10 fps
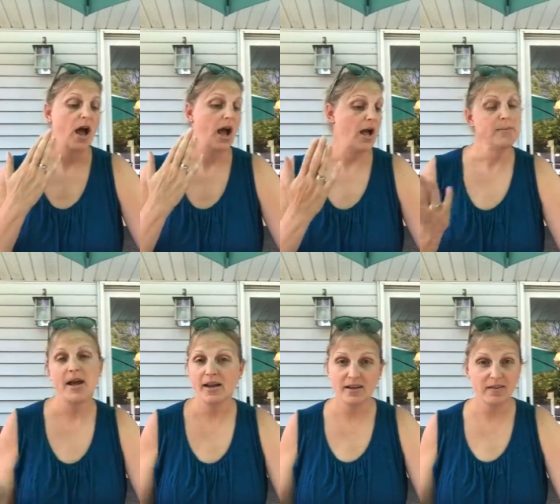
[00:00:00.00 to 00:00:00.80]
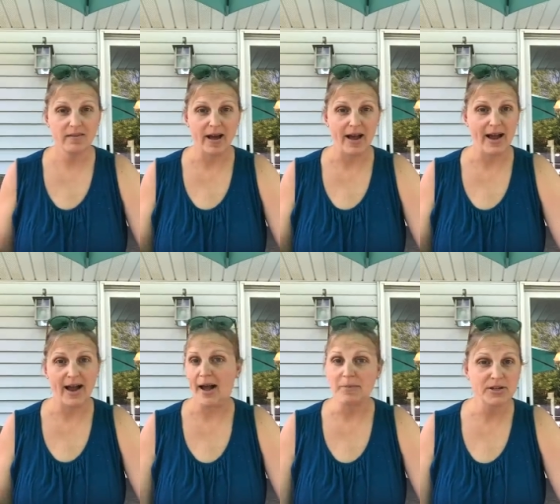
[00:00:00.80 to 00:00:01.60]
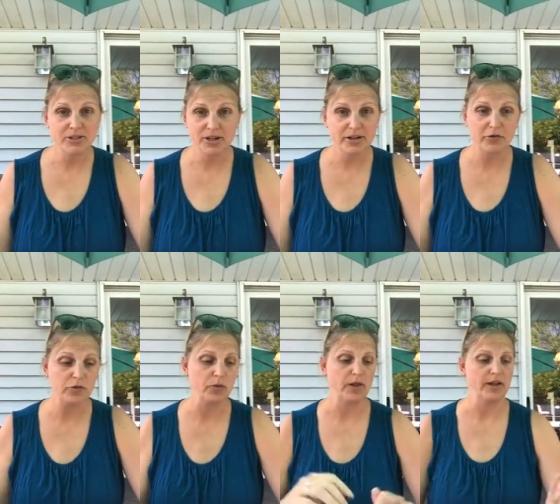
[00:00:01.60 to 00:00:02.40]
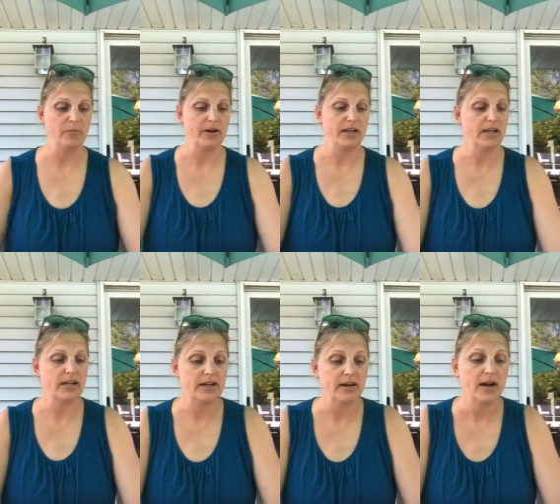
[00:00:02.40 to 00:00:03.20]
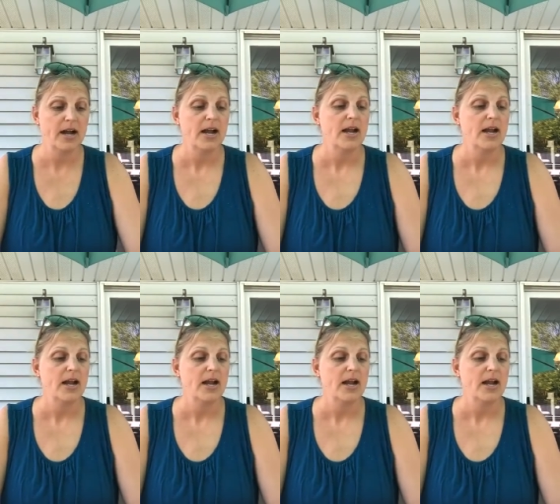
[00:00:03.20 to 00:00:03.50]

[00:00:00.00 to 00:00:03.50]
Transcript: I'm not gonna lie, I'm not trying to fool anybody here.